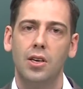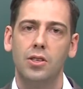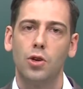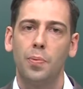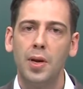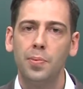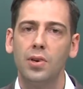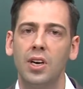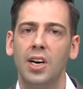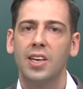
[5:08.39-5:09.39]
So
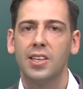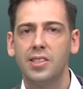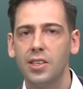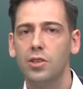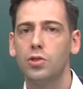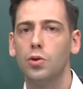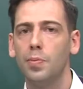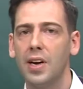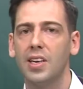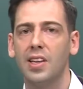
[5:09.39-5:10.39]
people continue to
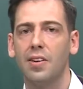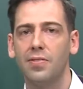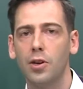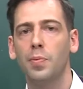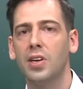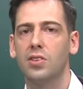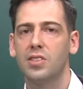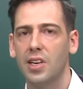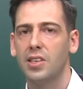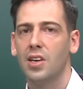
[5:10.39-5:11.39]
remain in that fundamental
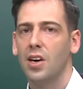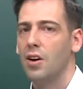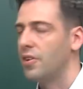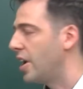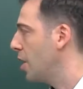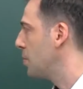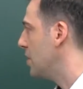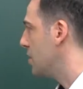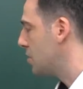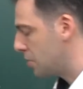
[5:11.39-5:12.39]
state of
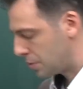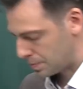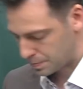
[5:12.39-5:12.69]
unhappiness.